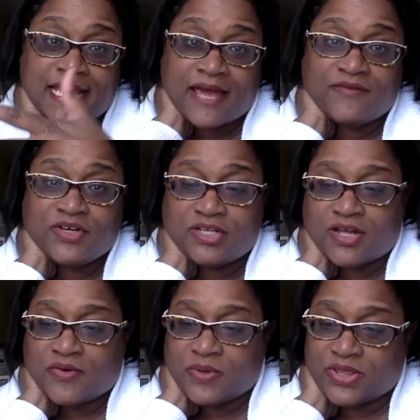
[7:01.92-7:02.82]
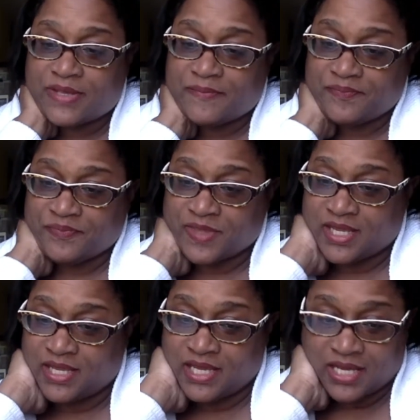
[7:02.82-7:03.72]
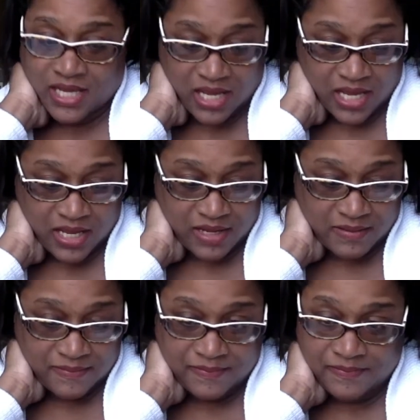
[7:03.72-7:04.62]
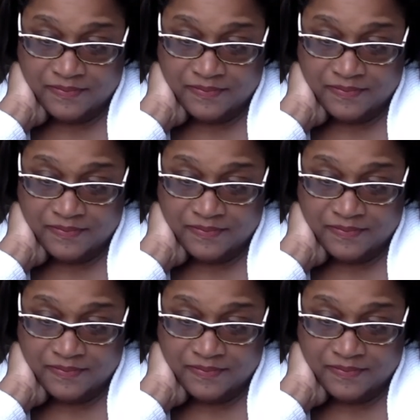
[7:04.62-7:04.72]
to have good luck with it. I